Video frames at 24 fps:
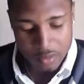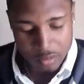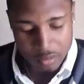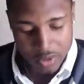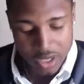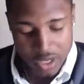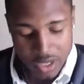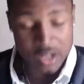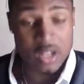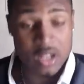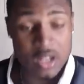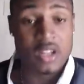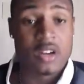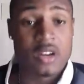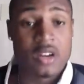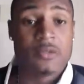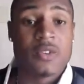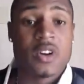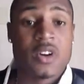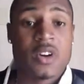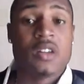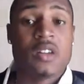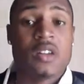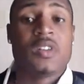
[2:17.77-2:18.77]

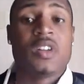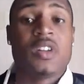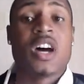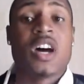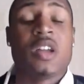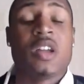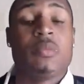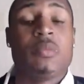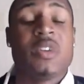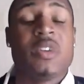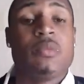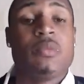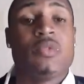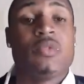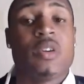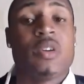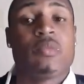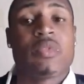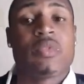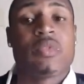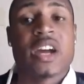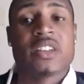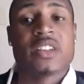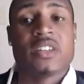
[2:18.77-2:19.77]
a lot of people in
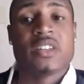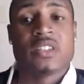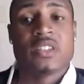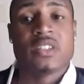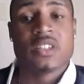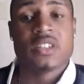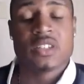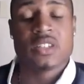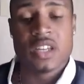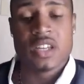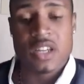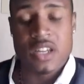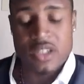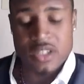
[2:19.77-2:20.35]
practices,